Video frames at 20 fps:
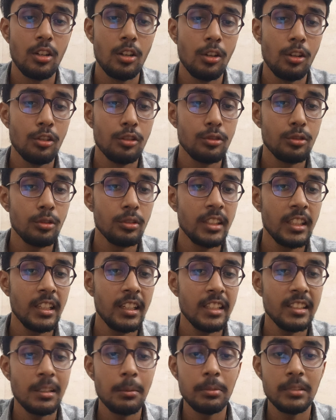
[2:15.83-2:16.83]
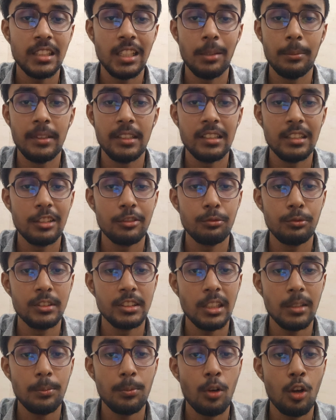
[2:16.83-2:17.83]
Also, there are some chemicals
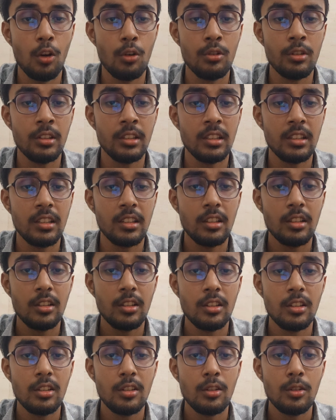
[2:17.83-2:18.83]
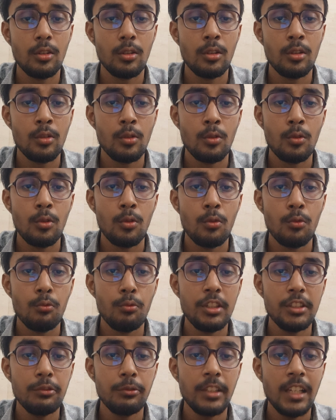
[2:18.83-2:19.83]
which are found
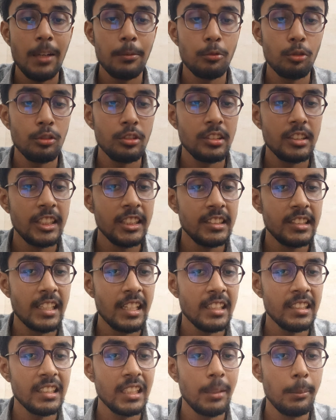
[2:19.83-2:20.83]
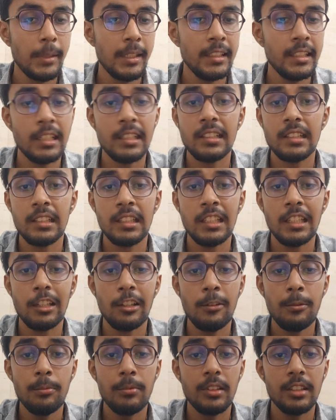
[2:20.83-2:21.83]
which we have to detect immediately
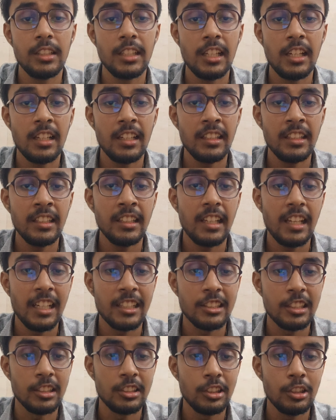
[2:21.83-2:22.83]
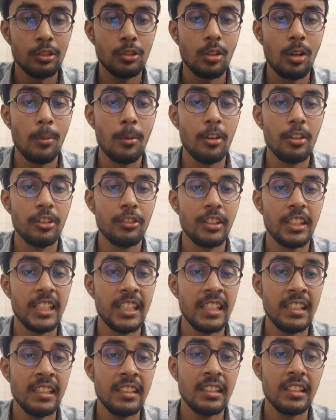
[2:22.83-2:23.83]
if they are in excessive
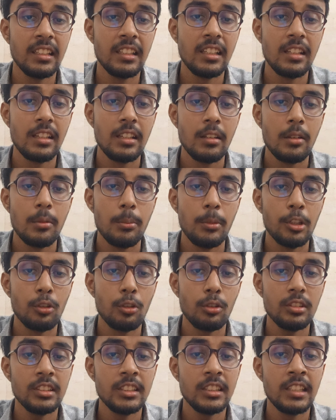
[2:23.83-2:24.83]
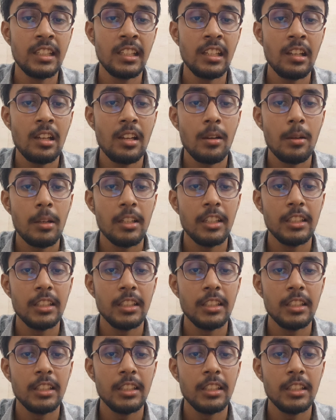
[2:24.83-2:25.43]
quantity because they